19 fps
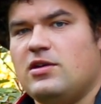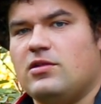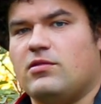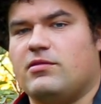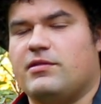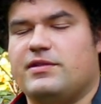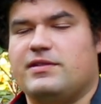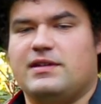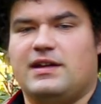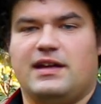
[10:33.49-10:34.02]
or
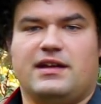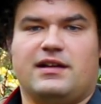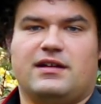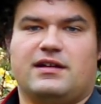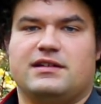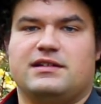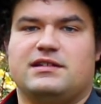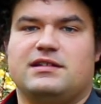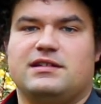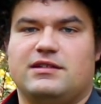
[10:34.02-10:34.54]
with
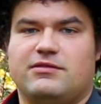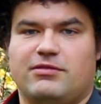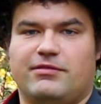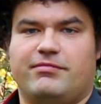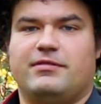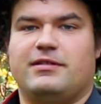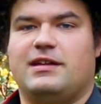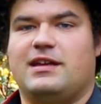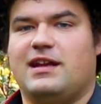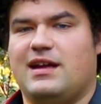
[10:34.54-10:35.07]
Nikon's
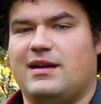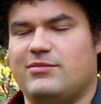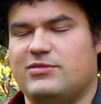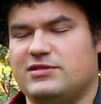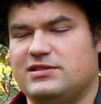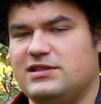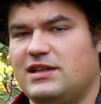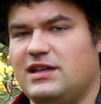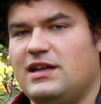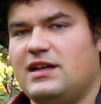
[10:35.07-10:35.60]
equivalent
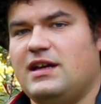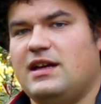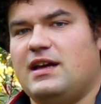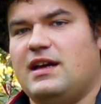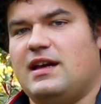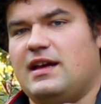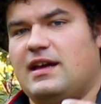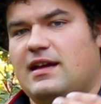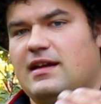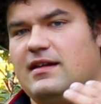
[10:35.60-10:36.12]
cameras.
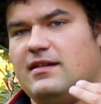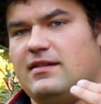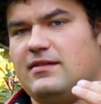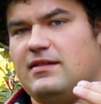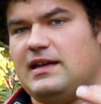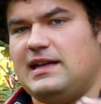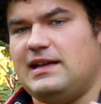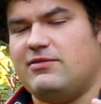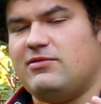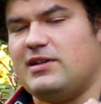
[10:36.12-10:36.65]

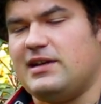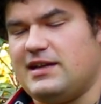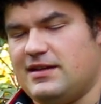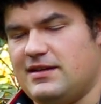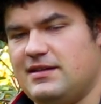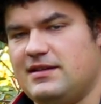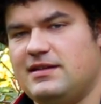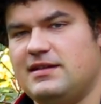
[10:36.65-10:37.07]
Anyway,